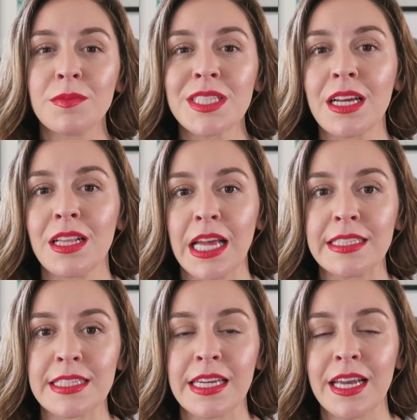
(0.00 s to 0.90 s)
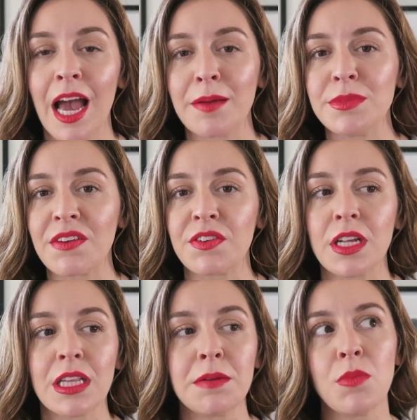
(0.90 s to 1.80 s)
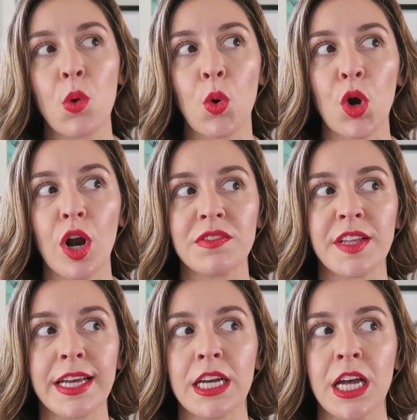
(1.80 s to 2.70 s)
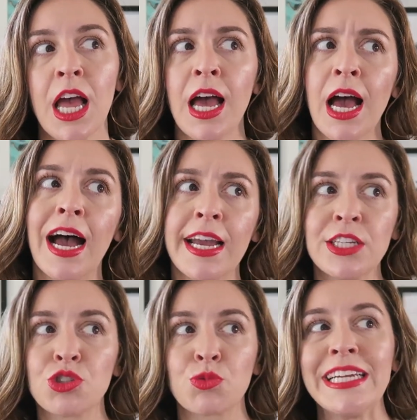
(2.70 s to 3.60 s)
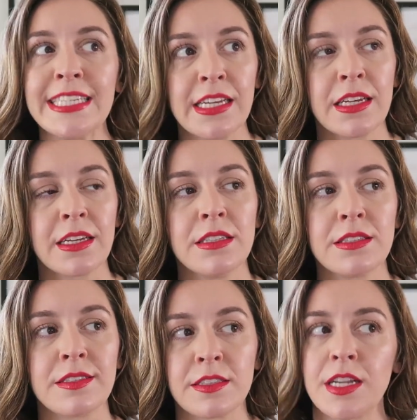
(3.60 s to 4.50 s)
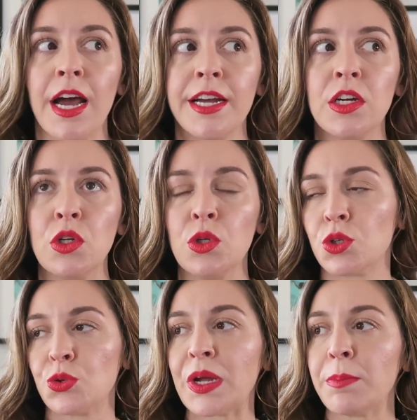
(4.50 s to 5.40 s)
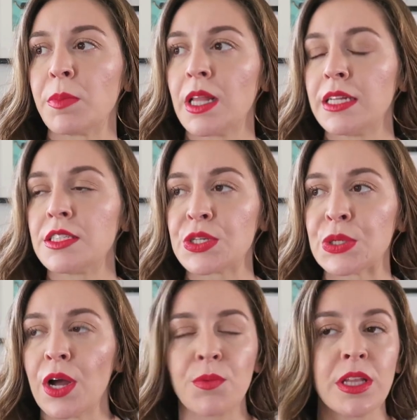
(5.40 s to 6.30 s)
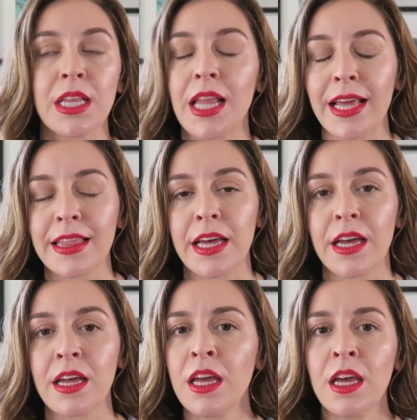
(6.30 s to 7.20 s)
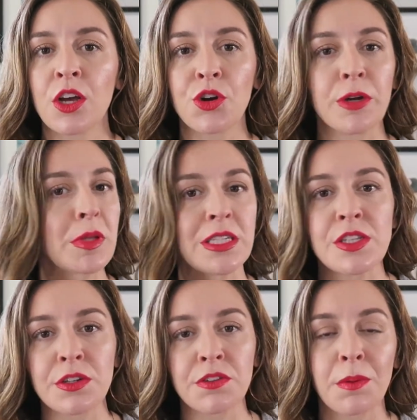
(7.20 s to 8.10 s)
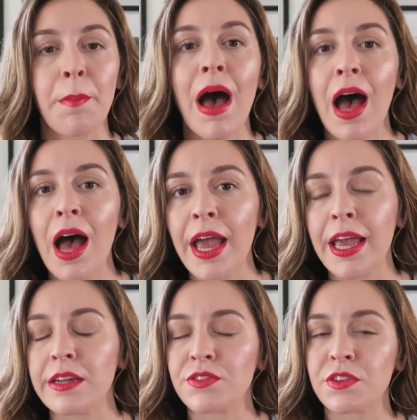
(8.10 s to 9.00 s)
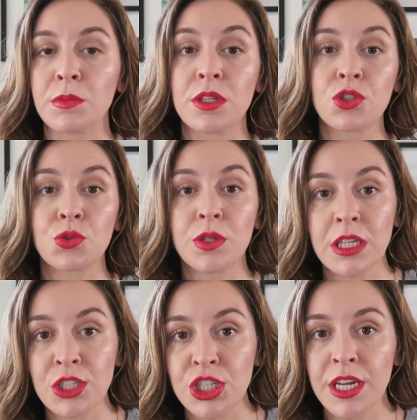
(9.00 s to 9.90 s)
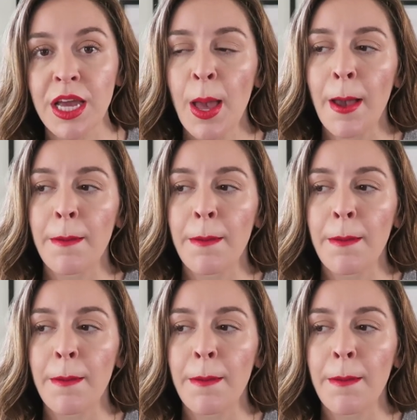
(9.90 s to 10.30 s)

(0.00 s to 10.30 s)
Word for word: comes to cleansing, I'm definitely more of like a hydrating style cream cleanser. I really like the cream cleanser from Pai and from Trilogy.